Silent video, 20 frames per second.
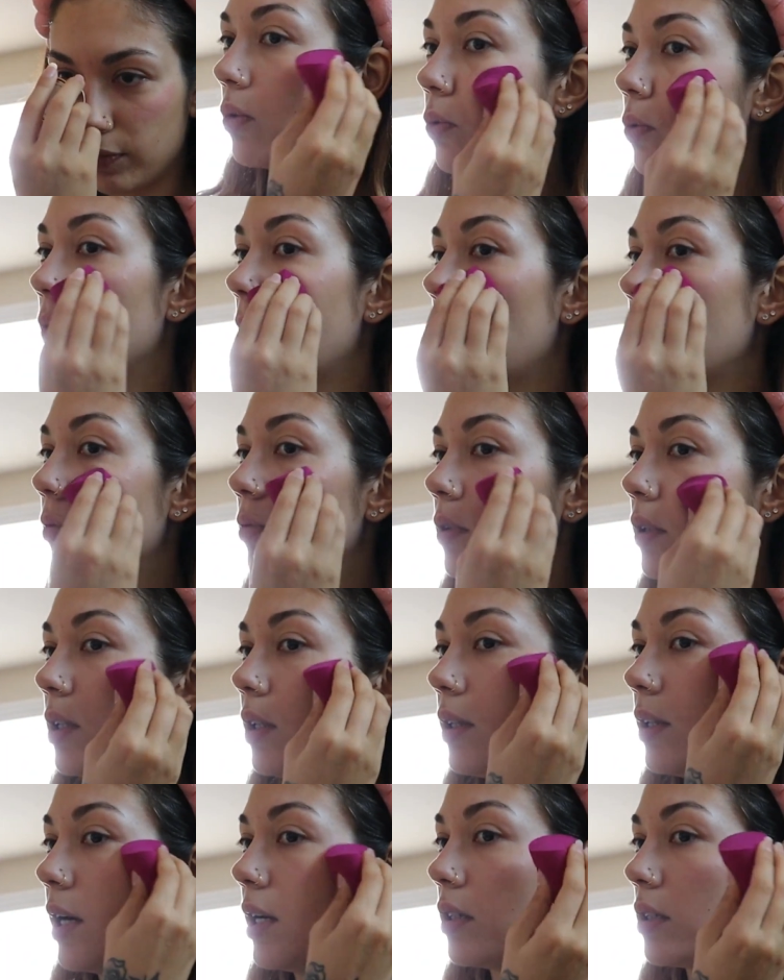Oh, I
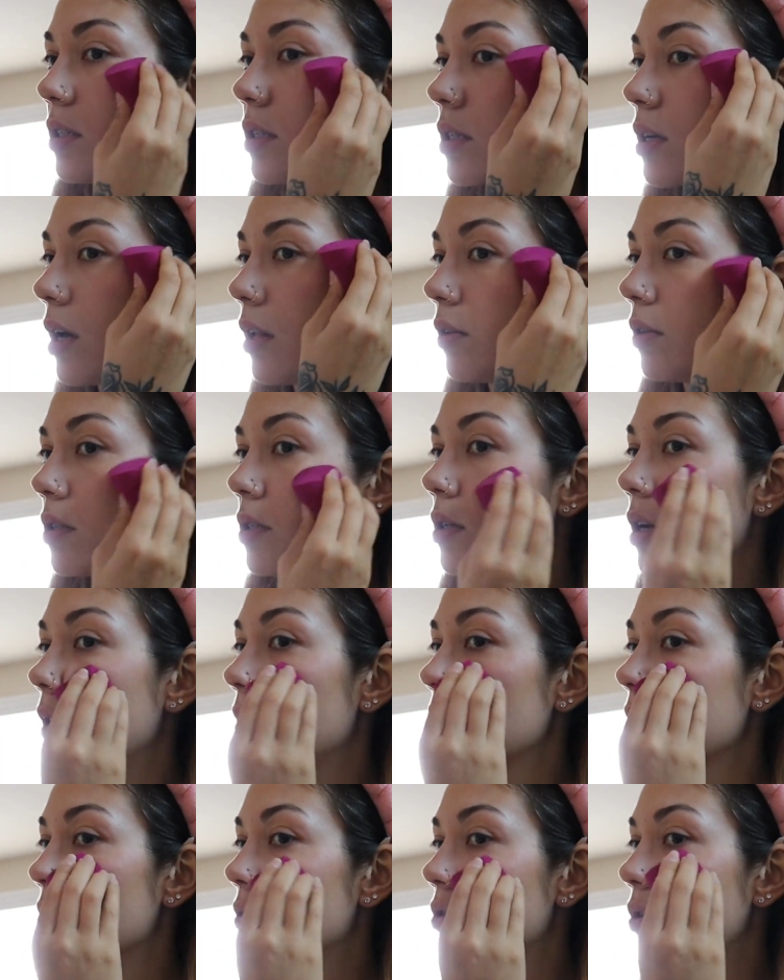really like this color. This
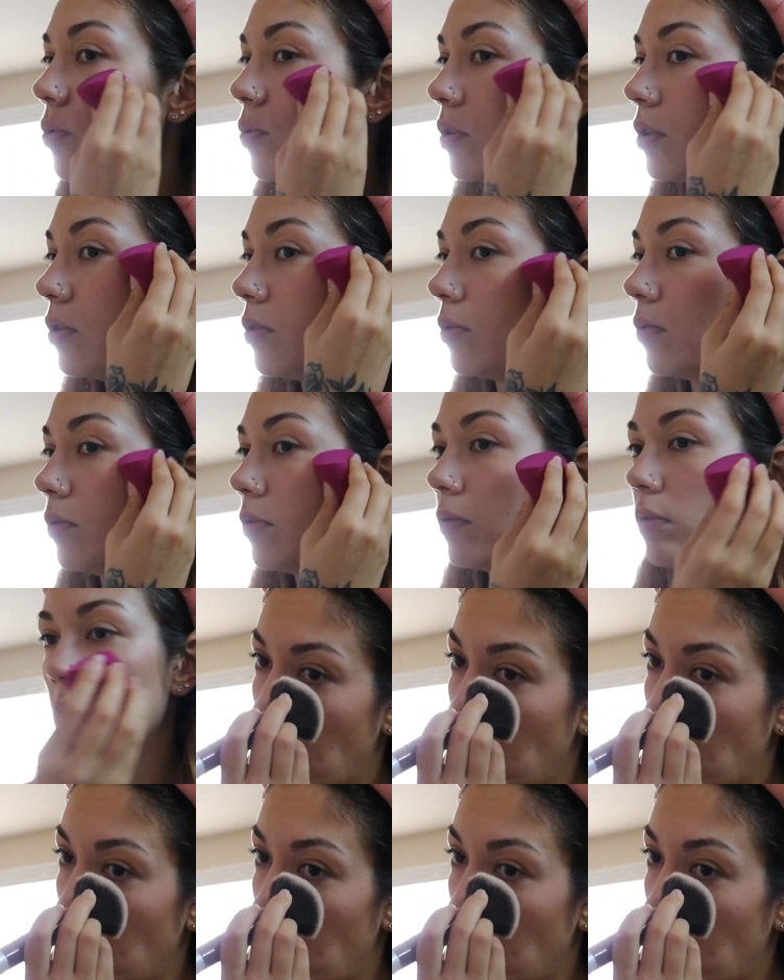color is so cute.